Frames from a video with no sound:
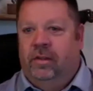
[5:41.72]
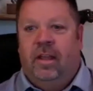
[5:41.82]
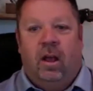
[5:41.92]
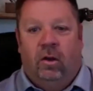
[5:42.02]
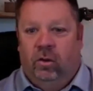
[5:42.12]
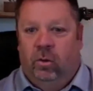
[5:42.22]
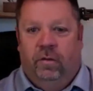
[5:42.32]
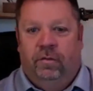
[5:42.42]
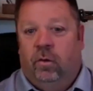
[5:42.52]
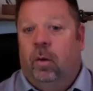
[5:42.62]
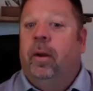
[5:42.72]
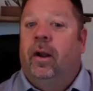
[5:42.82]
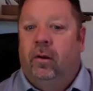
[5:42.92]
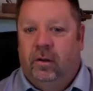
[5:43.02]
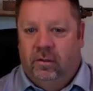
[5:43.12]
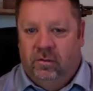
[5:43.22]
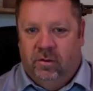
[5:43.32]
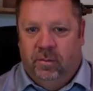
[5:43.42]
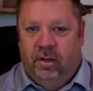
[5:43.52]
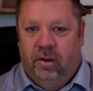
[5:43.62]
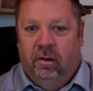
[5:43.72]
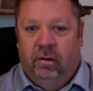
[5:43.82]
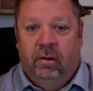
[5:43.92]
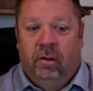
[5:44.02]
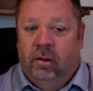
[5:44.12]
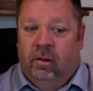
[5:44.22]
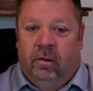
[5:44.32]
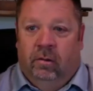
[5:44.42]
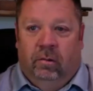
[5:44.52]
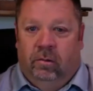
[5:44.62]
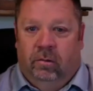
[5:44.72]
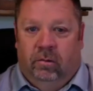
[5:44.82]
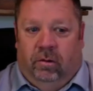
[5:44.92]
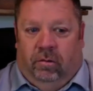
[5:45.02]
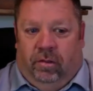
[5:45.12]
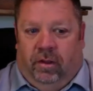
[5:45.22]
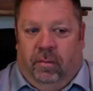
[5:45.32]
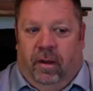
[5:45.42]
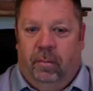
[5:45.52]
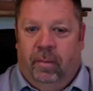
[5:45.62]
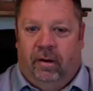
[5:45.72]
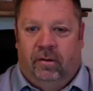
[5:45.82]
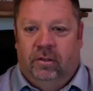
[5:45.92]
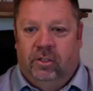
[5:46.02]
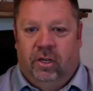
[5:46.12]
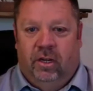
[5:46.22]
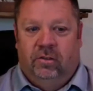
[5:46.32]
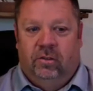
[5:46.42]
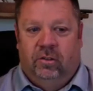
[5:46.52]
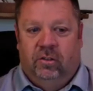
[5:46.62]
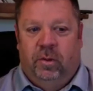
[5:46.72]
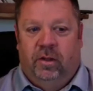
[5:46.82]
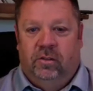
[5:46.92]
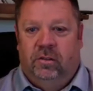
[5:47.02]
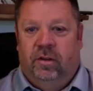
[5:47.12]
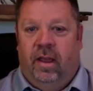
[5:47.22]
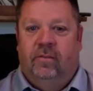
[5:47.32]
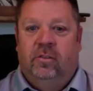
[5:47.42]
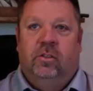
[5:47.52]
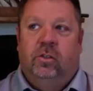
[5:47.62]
tell you if a repair needs to be done. Think about it. Background checks are expensive. Having